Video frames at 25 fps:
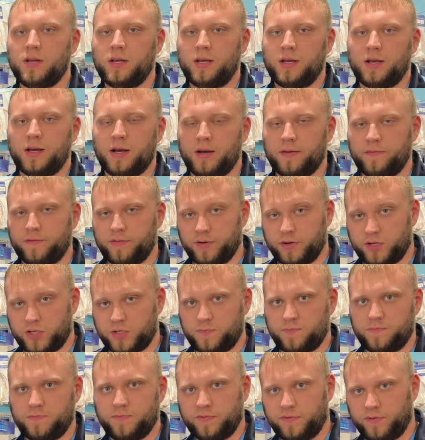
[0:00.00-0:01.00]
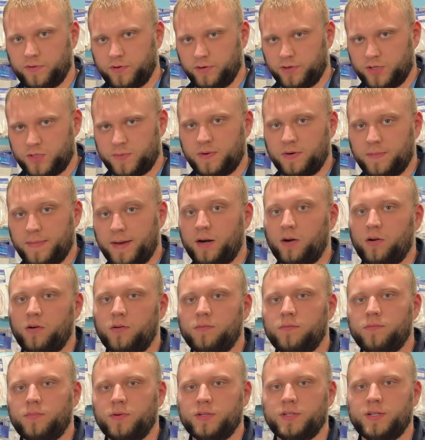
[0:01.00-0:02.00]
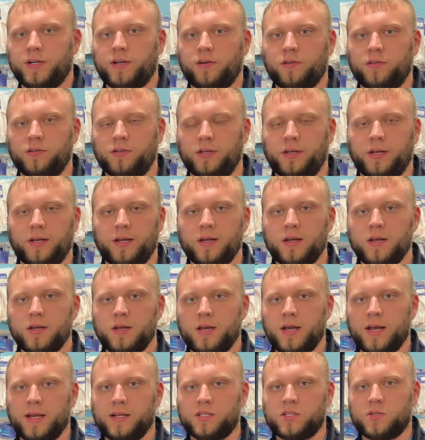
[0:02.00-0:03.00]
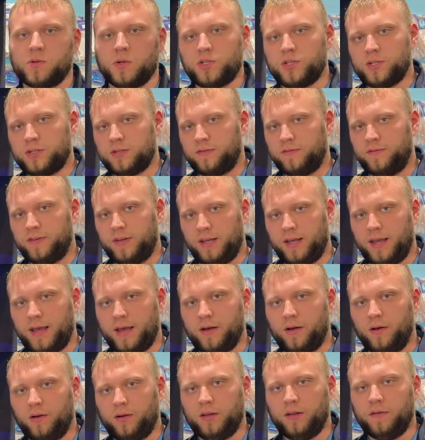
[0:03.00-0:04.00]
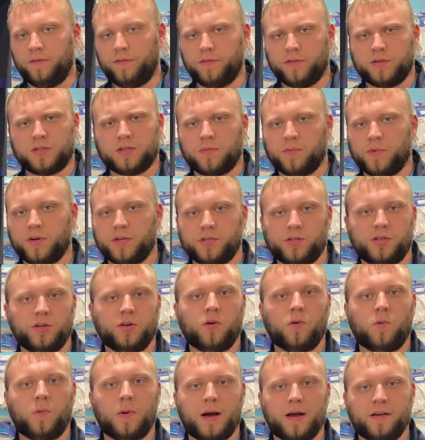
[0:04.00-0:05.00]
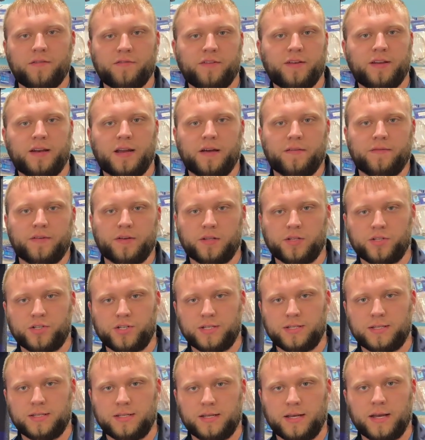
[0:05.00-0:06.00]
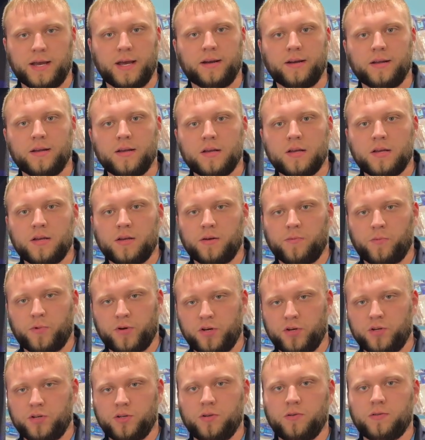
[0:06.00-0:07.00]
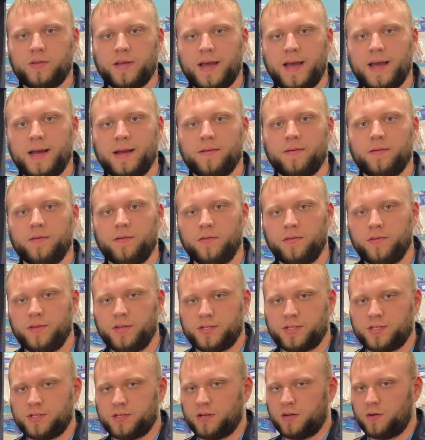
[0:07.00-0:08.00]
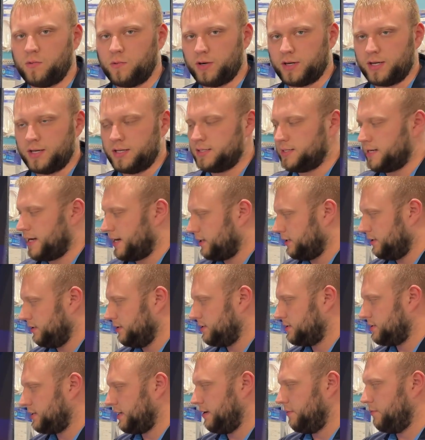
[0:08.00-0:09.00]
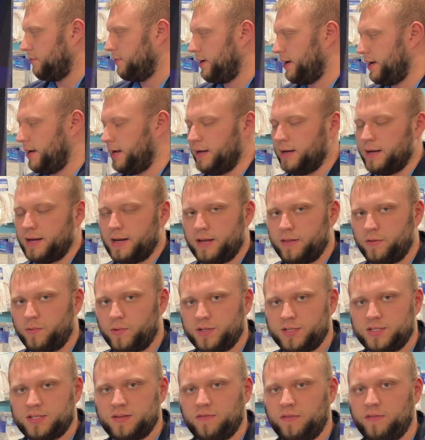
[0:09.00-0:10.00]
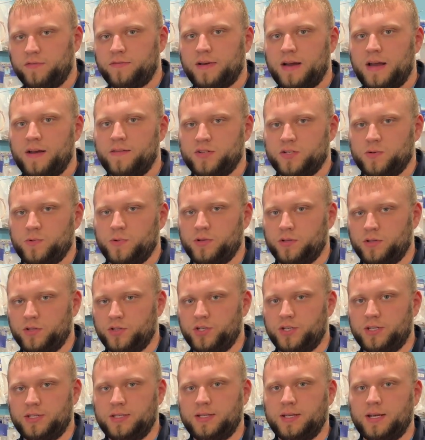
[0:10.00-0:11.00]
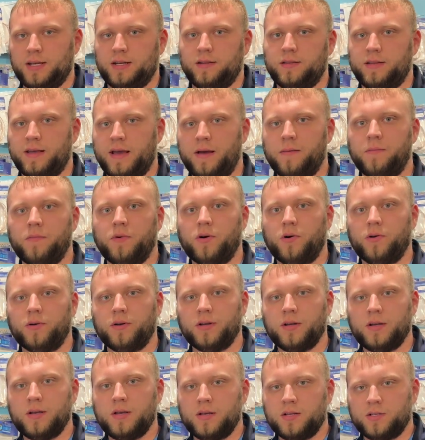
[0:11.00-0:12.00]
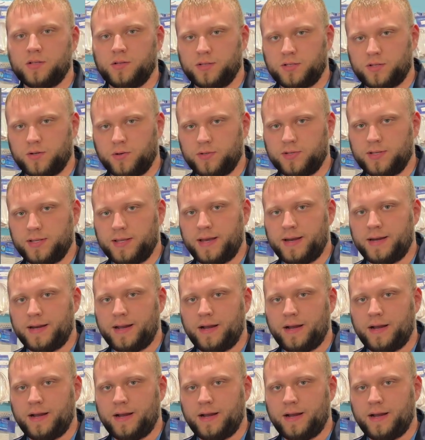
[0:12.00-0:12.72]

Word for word: uh, for, ex for experimental particularly, and switch it to VCalc if for some reason you don't want V NAV on the G T N. When you do that, this is going to work exactly the same way on the one seventy-five as it will on the G T N in that mode. So let's go to that